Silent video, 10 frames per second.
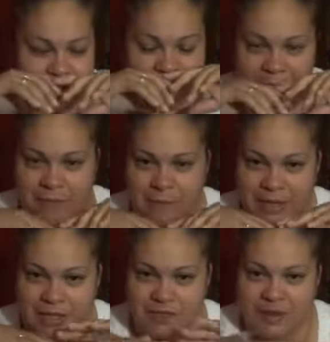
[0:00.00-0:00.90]
a very
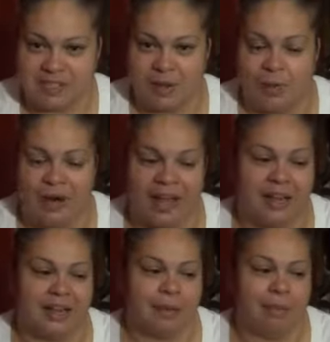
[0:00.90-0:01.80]
big dresser and when I
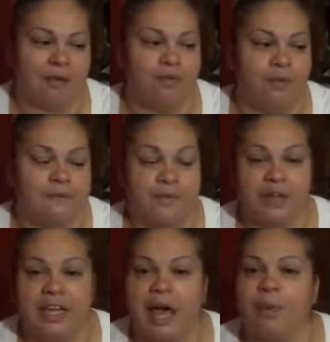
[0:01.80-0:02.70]
clean my room
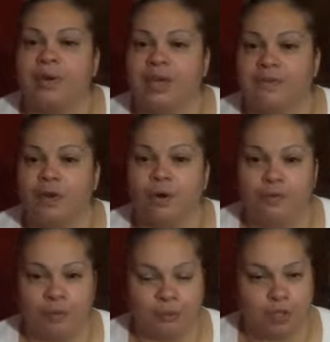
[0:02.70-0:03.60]
fully I will give you a
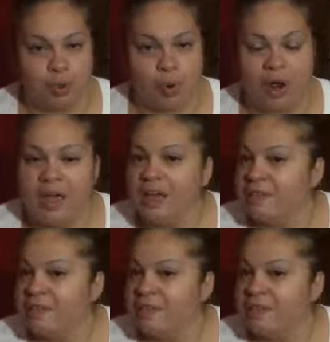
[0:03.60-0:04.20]
room tour